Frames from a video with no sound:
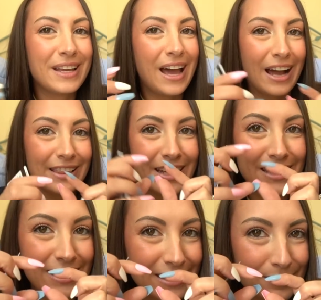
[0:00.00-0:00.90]
I
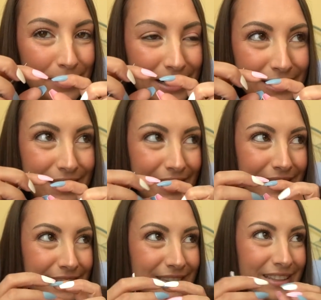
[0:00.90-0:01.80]
like this many
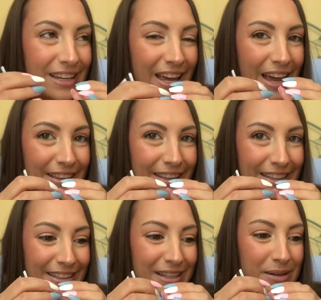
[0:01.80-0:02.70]
things, and
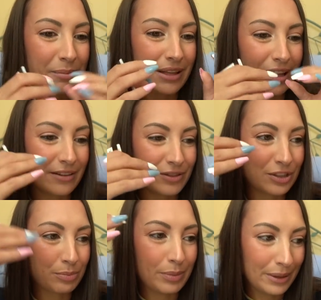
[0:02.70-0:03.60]
like my life
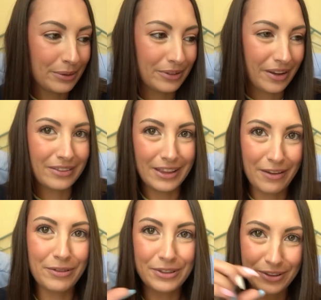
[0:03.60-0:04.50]
just builds on
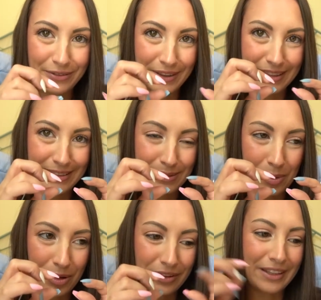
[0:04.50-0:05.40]
levels of this
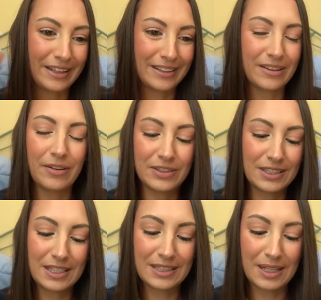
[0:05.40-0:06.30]
small thing. It's
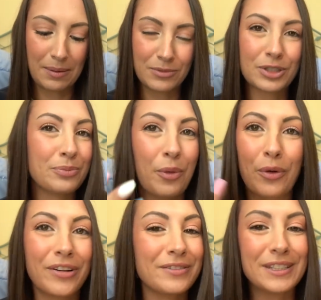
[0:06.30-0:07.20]
the same, just
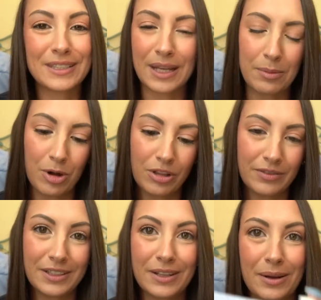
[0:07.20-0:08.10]
more of the same all of
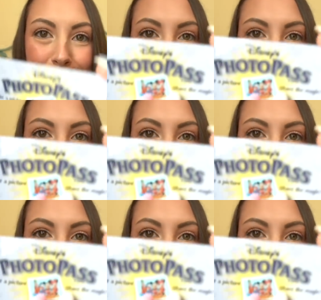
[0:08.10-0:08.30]
the time.